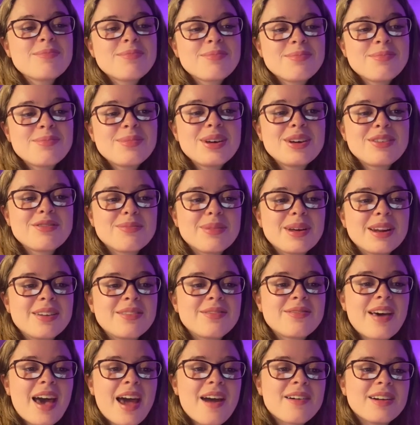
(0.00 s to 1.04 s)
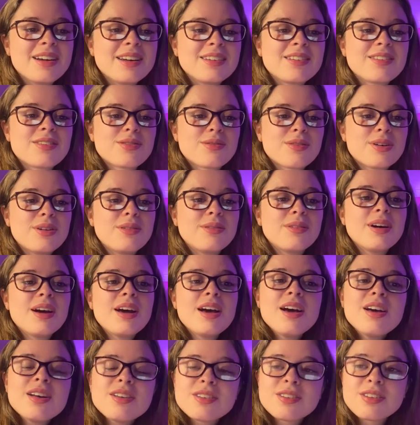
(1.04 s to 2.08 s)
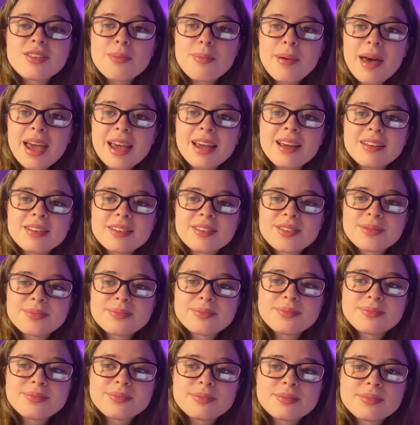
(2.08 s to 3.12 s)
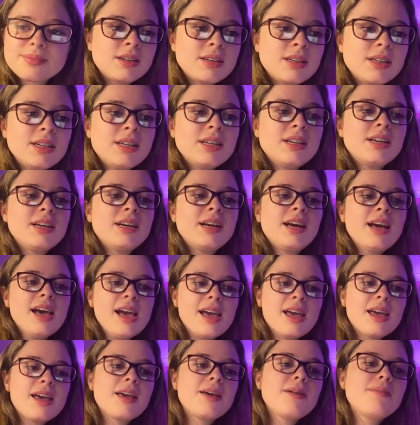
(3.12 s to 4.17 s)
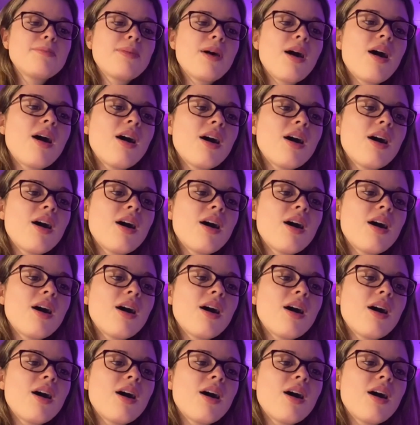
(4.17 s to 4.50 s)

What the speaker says: movement varies through to the bass. In bar